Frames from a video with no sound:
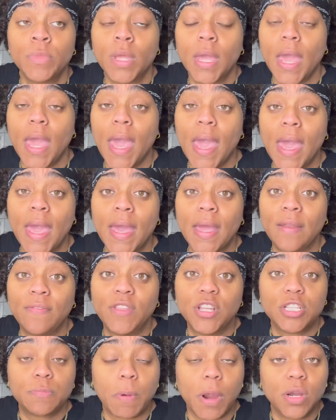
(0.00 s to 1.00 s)
And
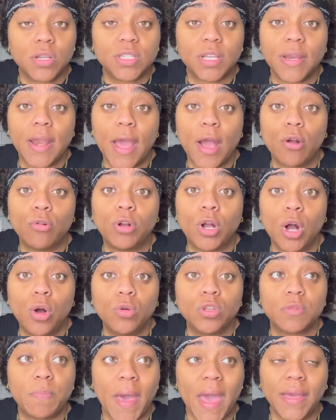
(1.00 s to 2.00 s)
this person now
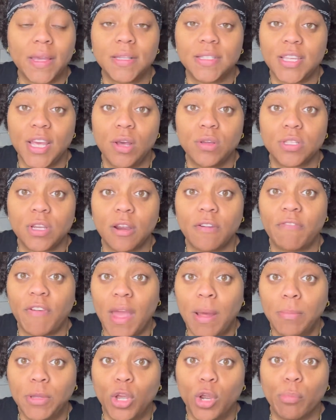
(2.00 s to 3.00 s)
goes back and tells her
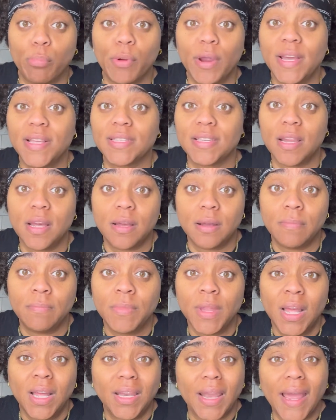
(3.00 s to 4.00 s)
family or brings it up,
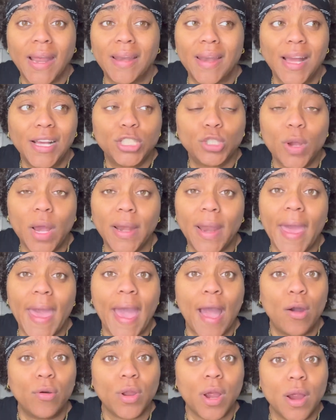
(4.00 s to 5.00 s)
like not trying to
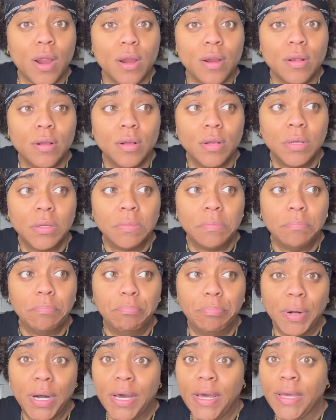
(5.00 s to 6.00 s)
out her,
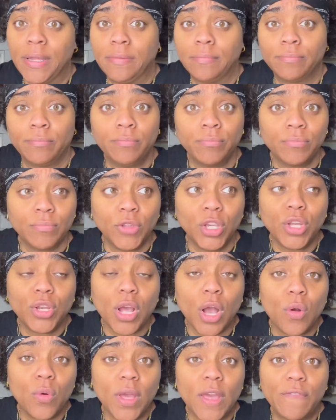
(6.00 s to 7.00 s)
but you
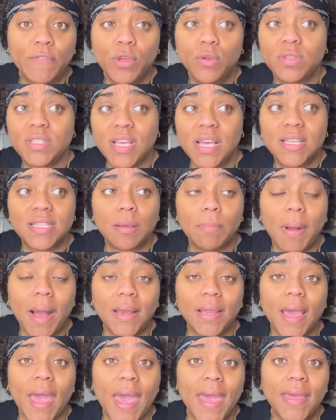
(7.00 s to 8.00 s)
know, if you see
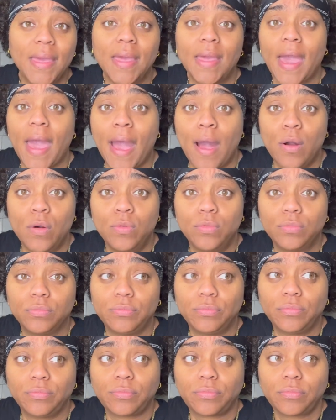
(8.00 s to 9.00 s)
somebody hanging out